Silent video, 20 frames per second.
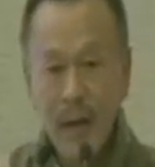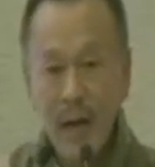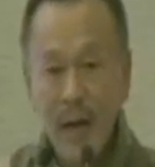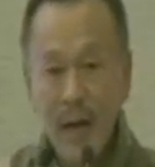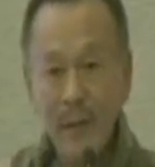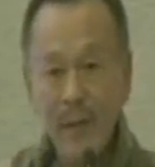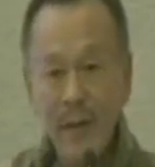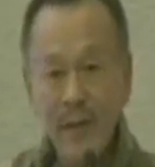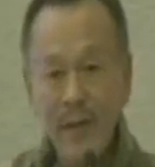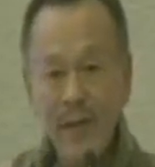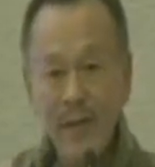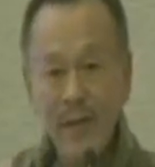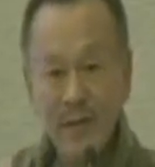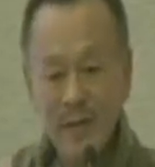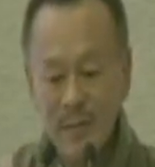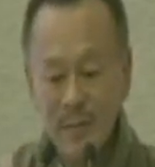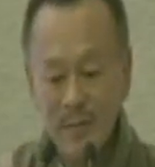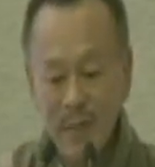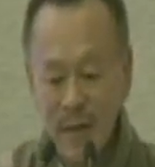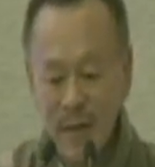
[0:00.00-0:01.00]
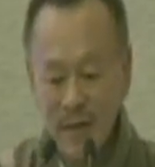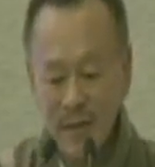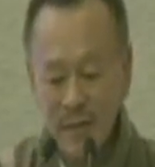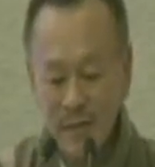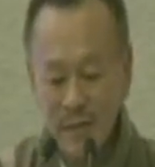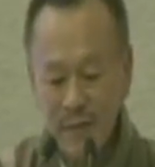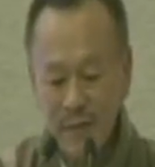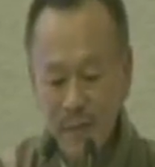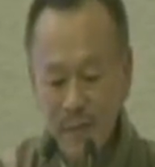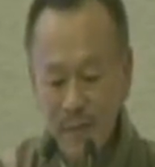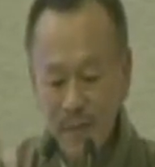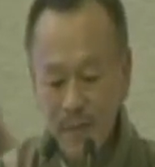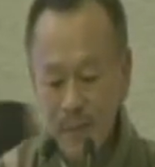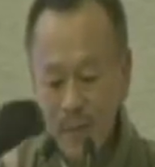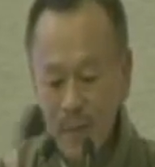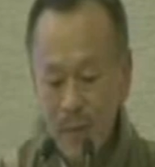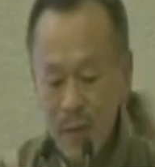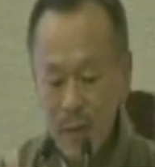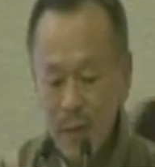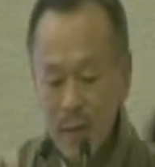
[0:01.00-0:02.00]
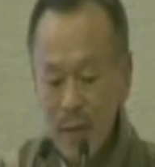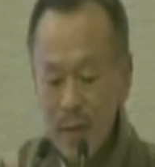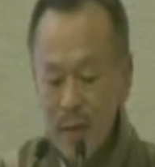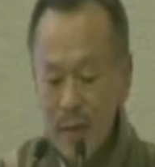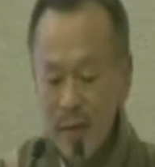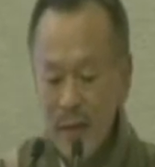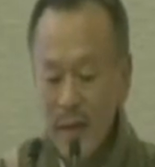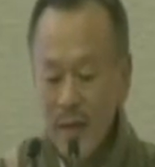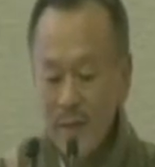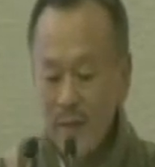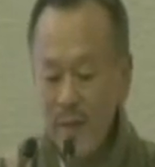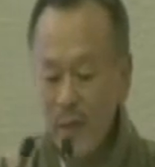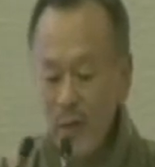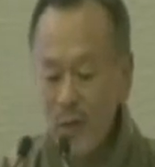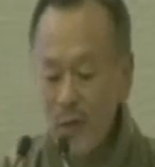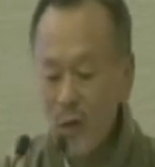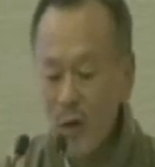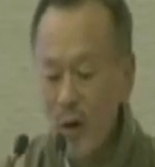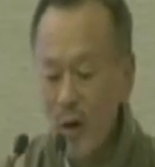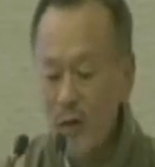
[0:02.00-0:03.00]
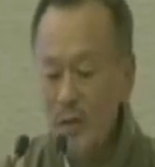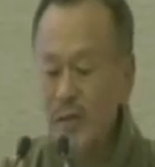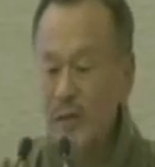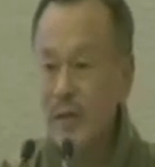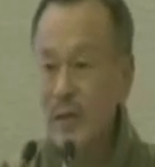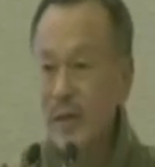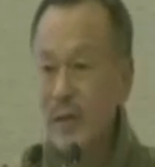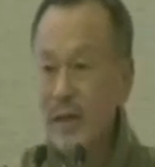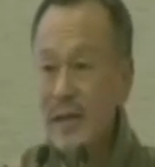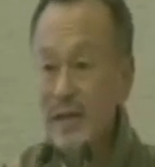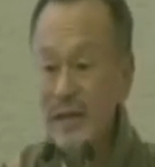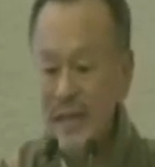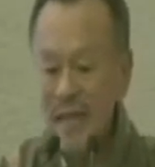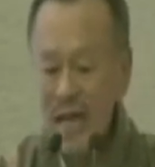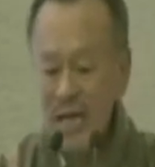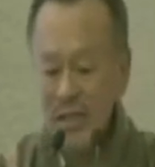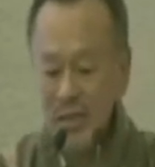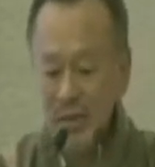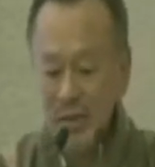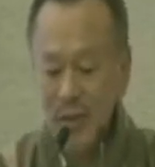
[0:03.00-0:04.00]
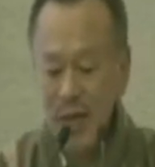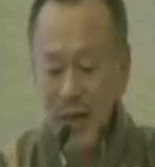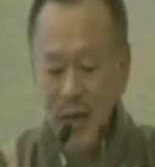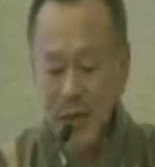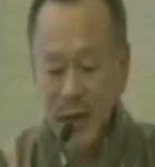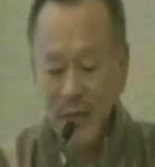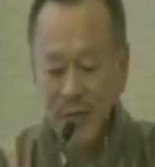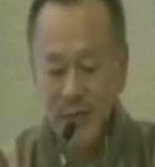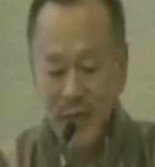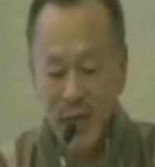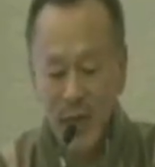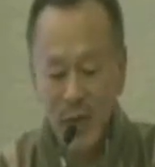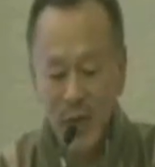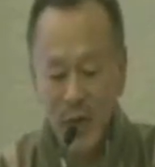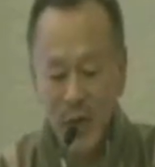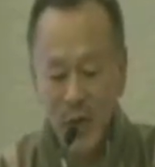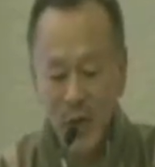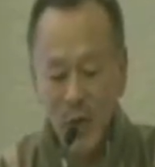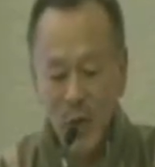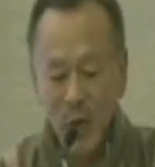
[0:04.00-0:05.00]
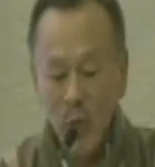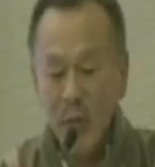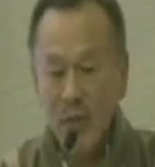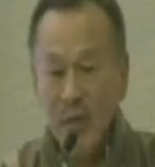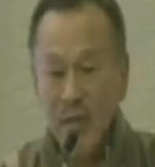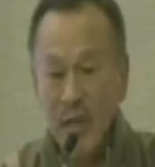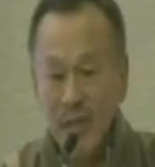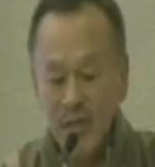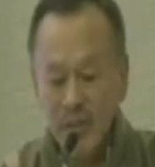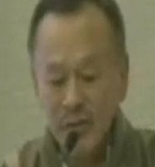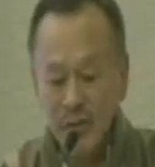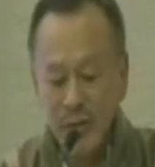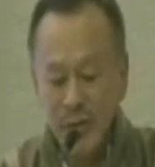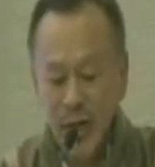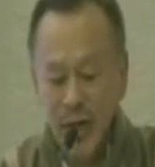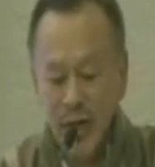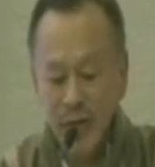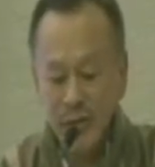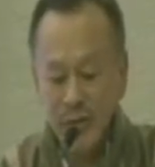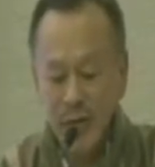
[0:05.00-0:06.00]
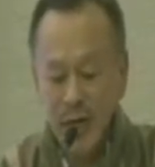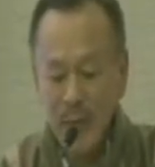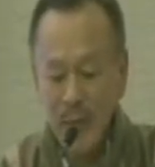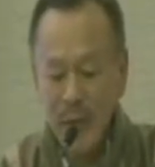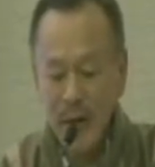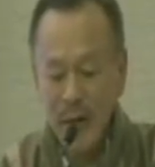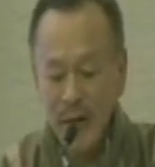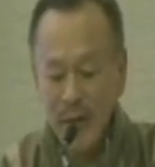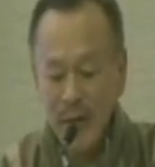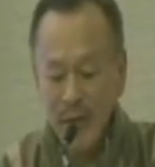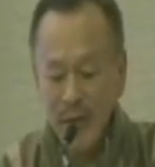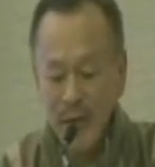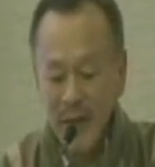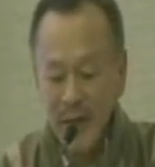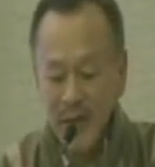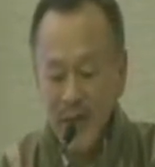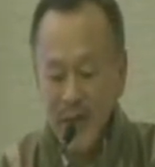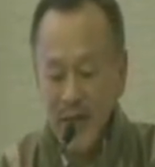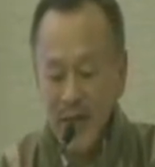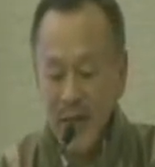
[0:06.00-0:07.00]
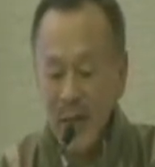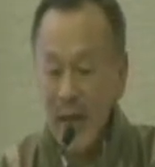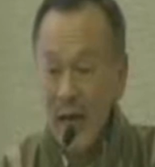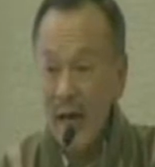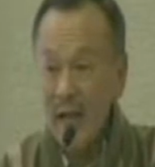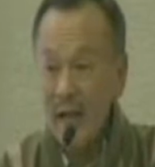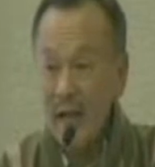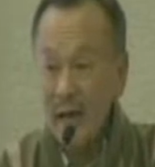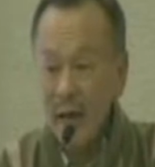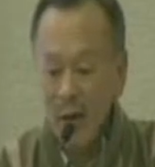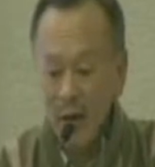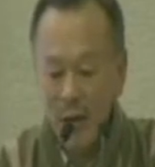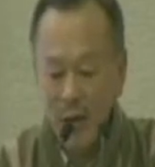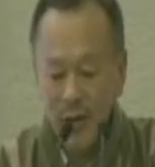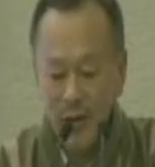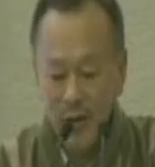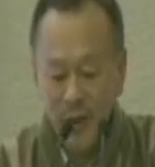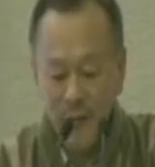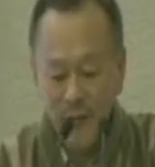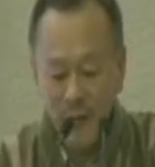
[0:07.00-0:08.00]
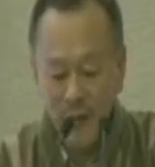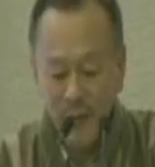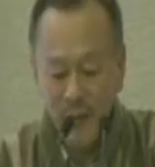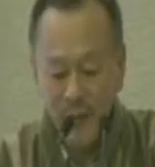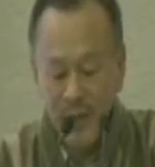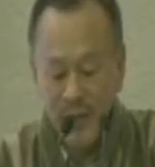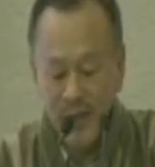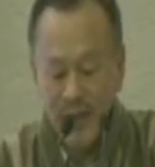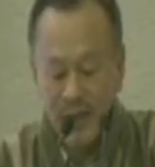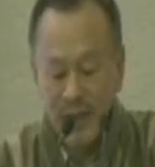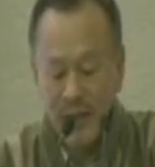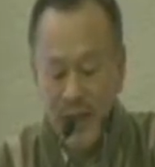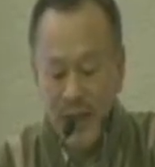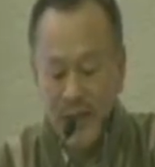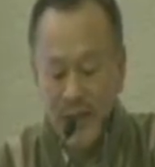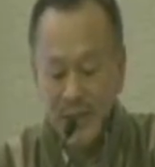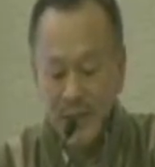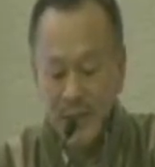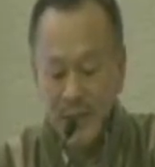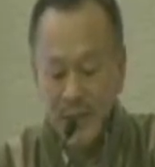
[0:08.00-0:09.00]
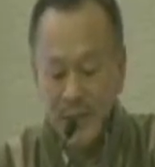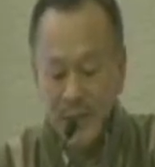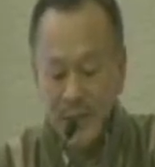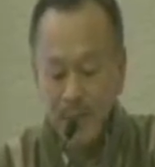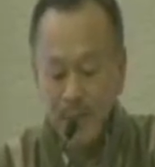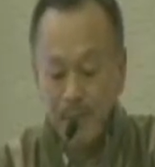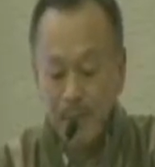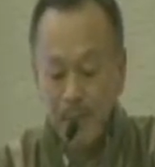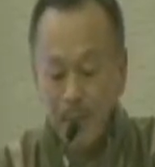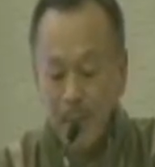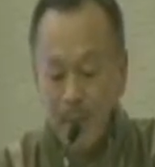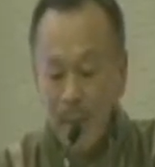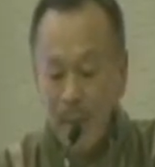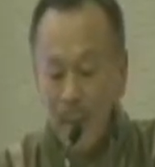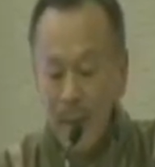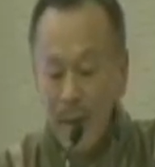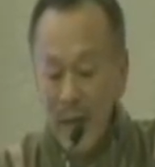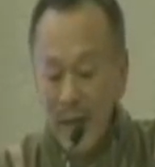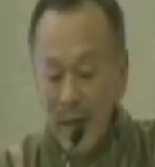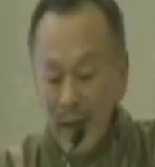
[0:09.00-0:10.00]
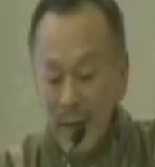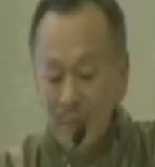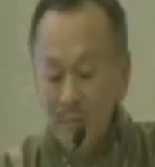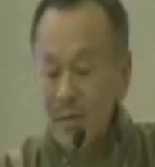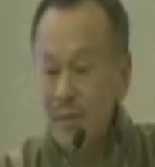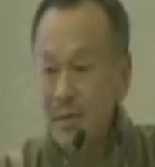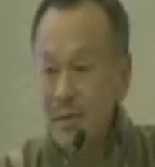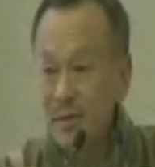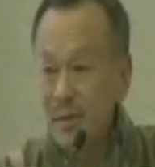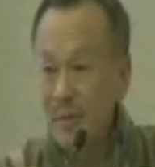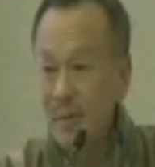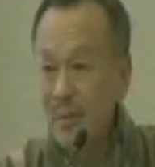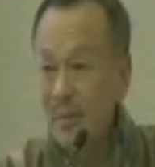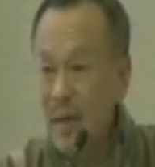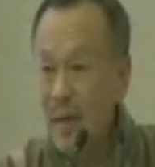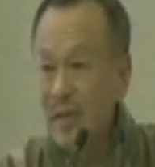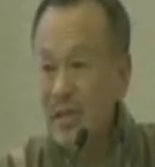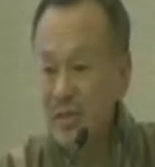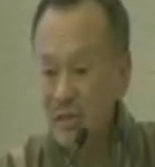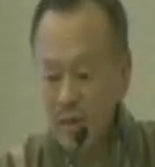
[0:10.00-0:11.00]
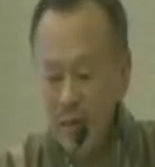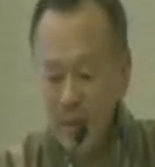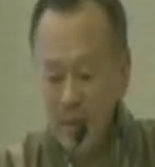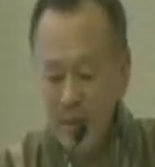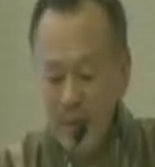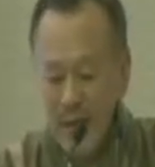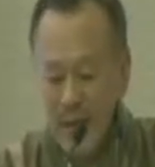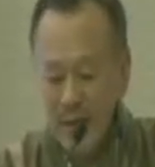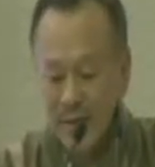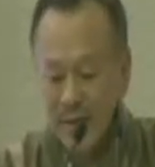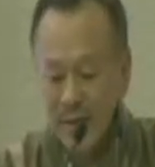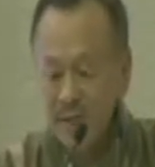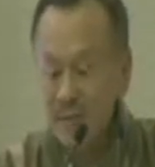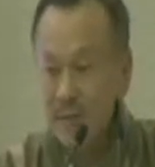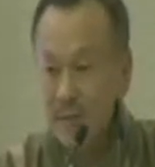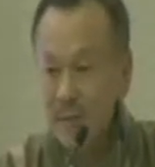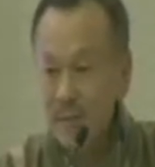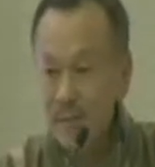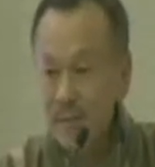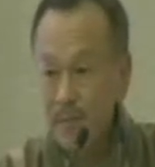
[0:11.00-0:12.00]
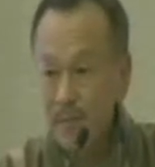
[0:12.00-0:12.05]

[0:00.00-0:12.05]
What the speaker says: I believe it is imperative that full-cost national accounting, which takes into account, among other things, an ecological footprint analysis, becomes mainstream practice.